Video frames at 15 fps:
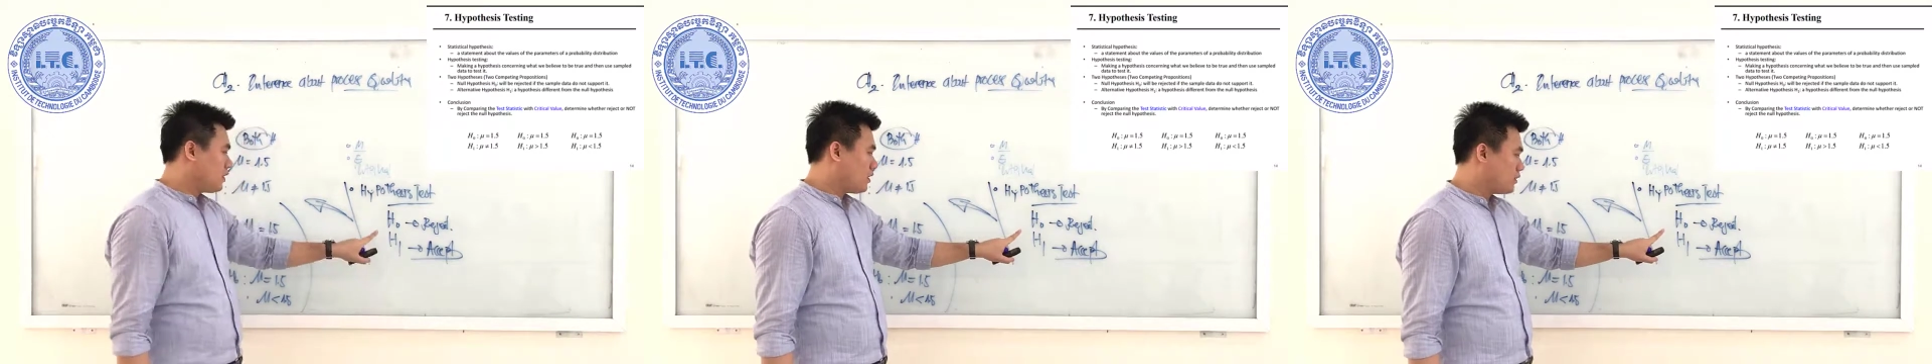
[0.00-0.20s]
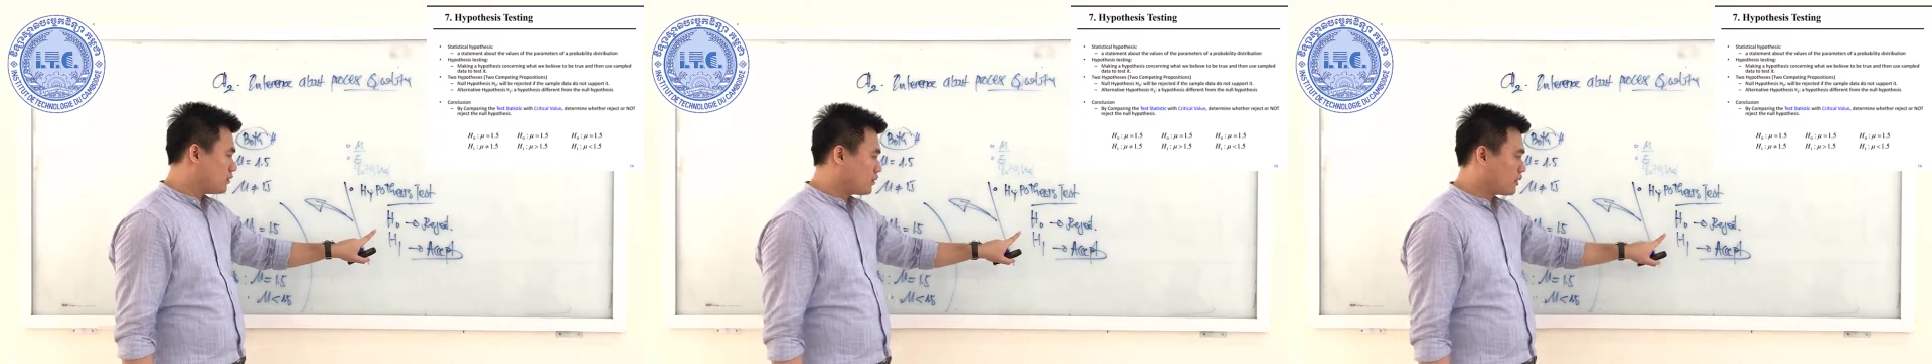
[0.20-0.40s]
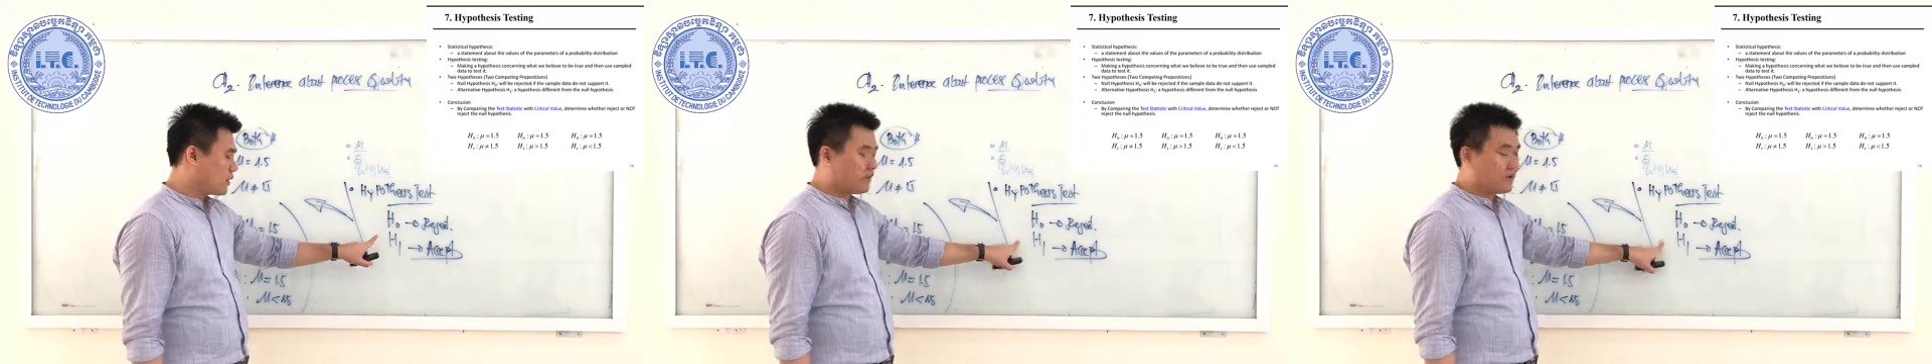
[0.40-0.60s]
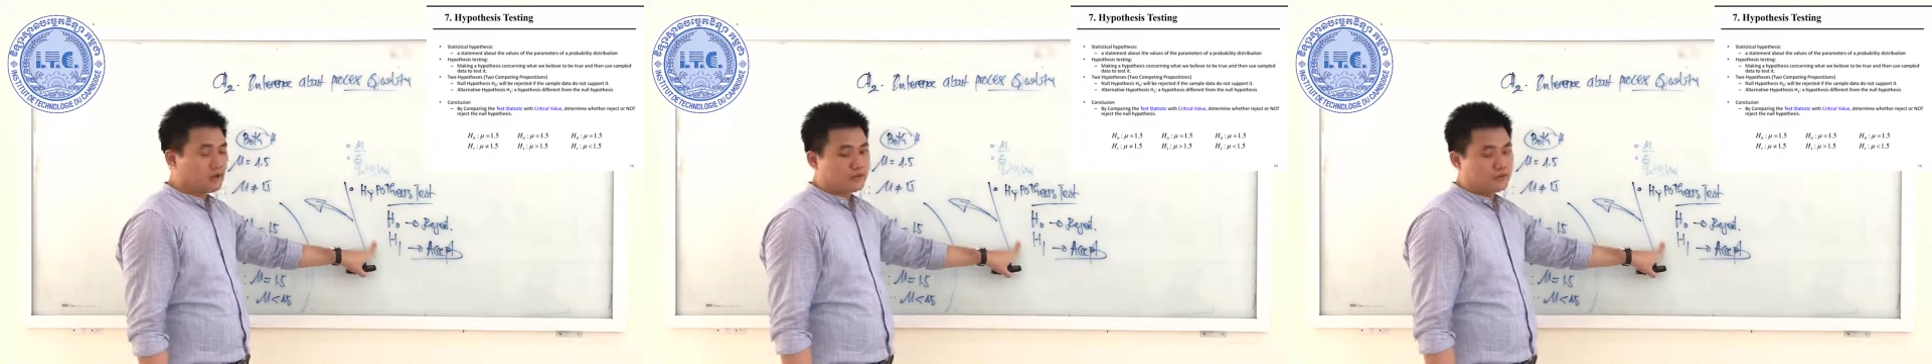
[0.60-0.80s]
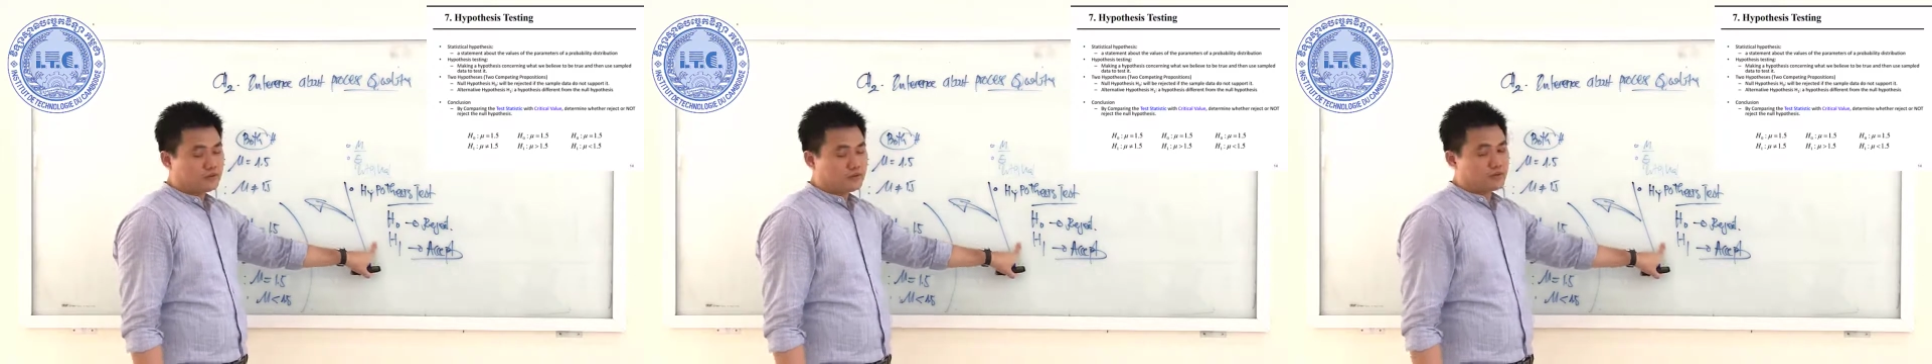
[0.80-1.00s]
or we're
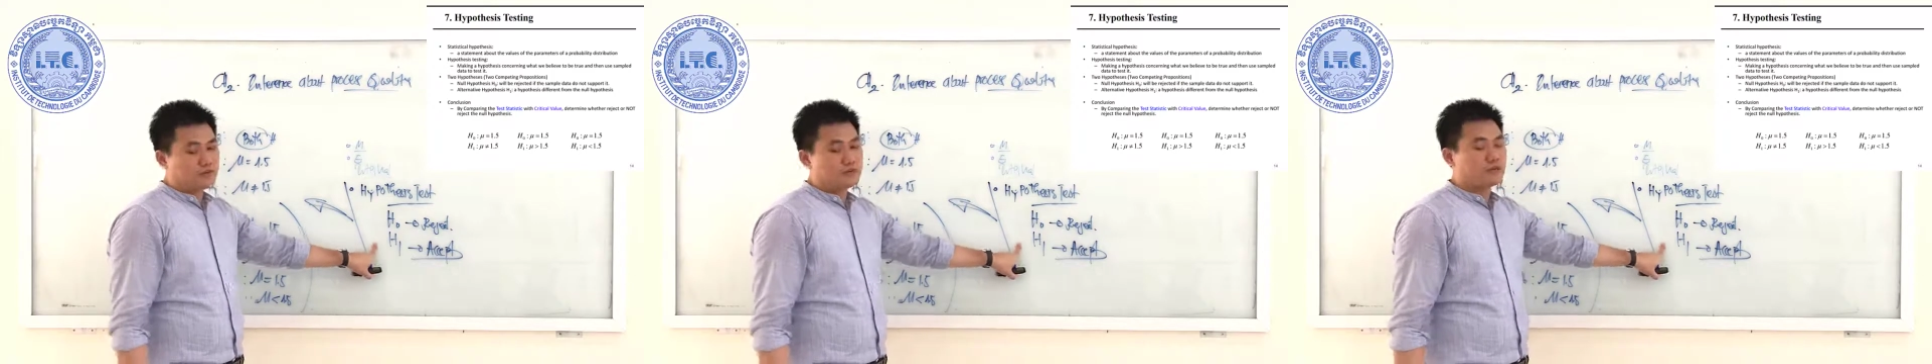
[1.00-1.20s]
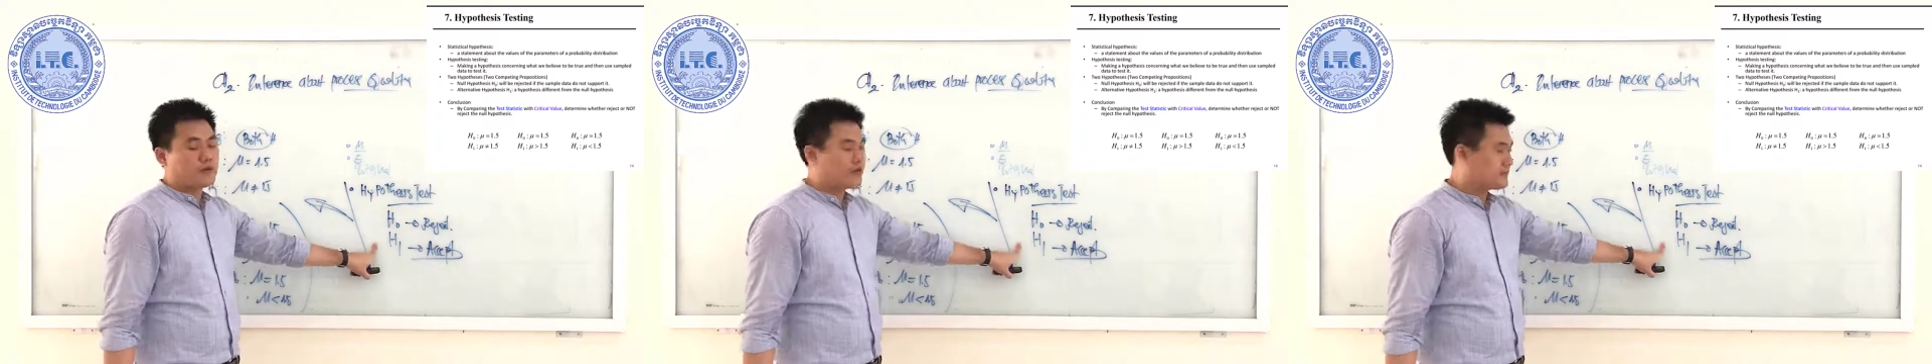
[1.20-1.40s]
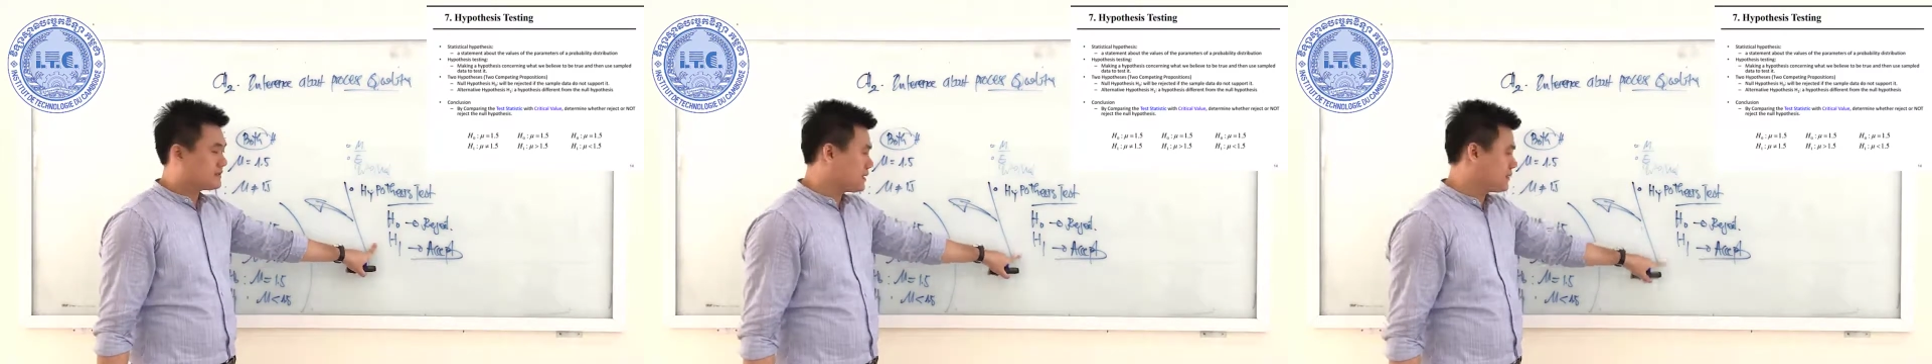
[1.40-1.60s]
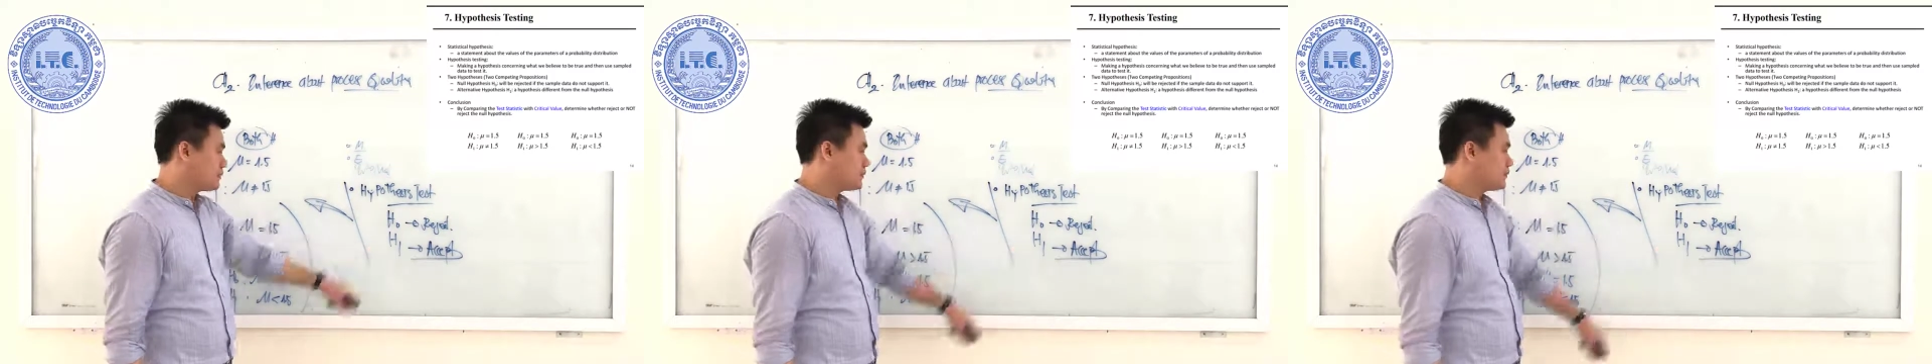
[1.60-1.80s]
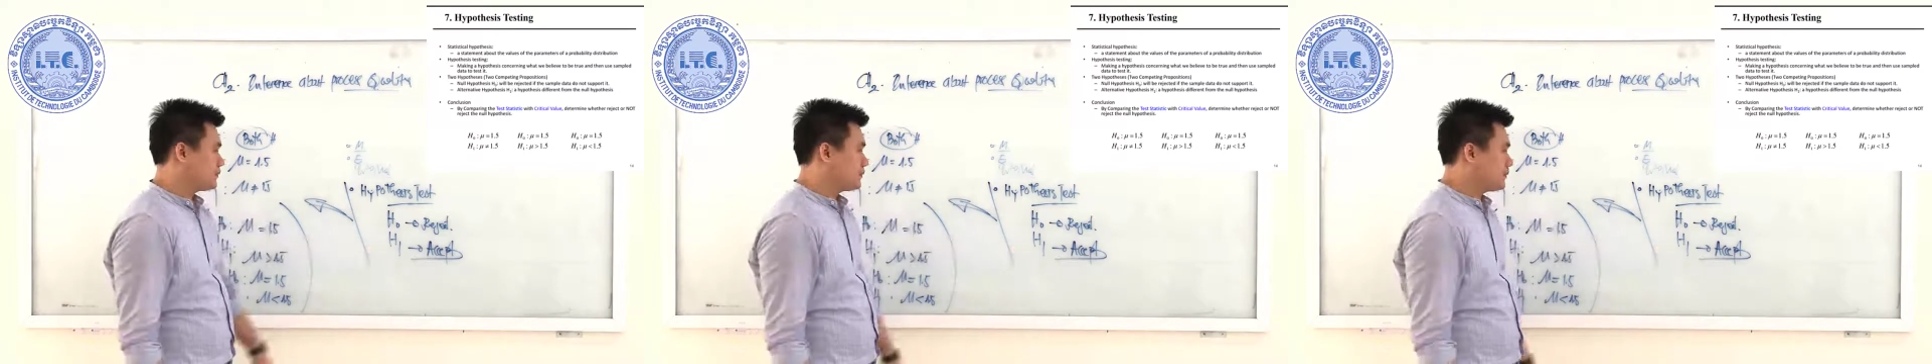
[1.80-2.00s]
going to accept